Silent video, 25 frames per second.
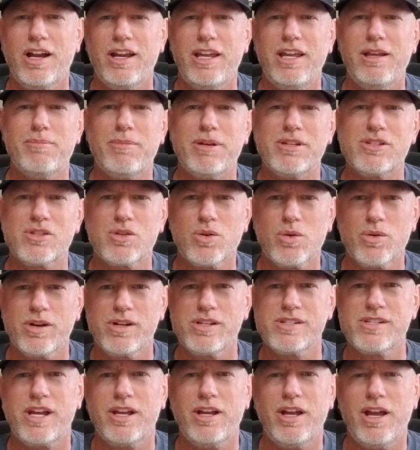in my
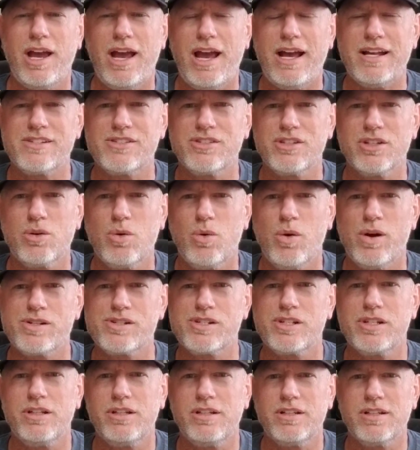stories, I asked the
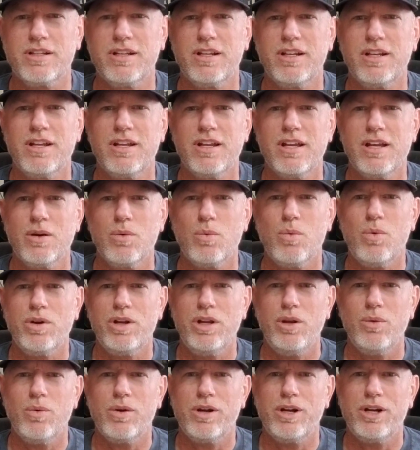question, what
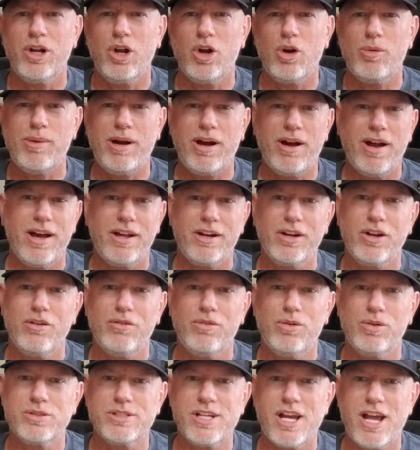do you want to know about how to go
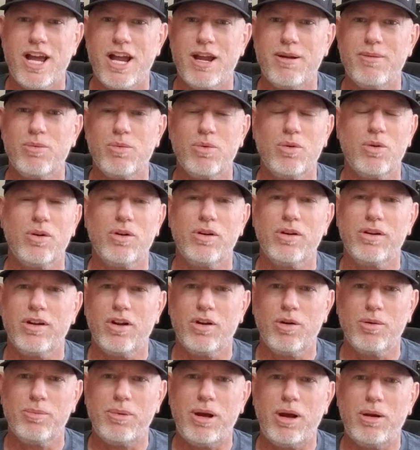full-time or
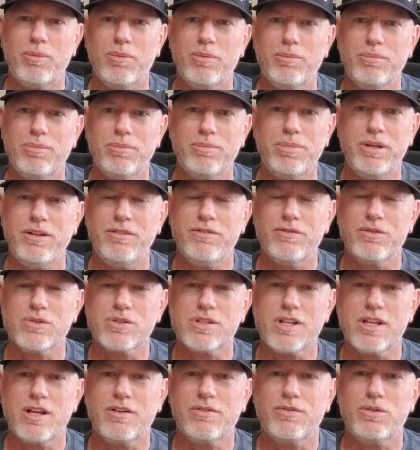about being
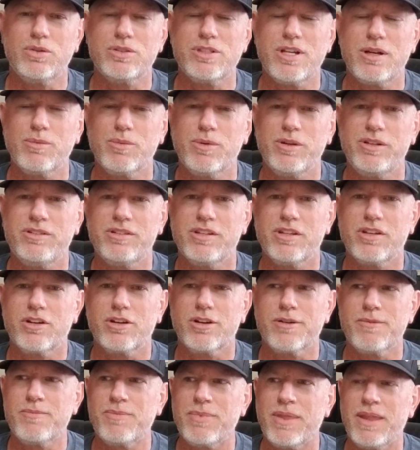a full-time
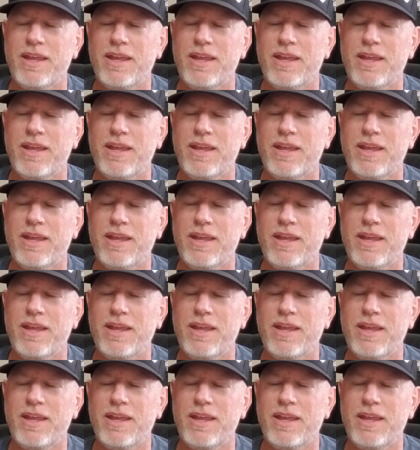reseller?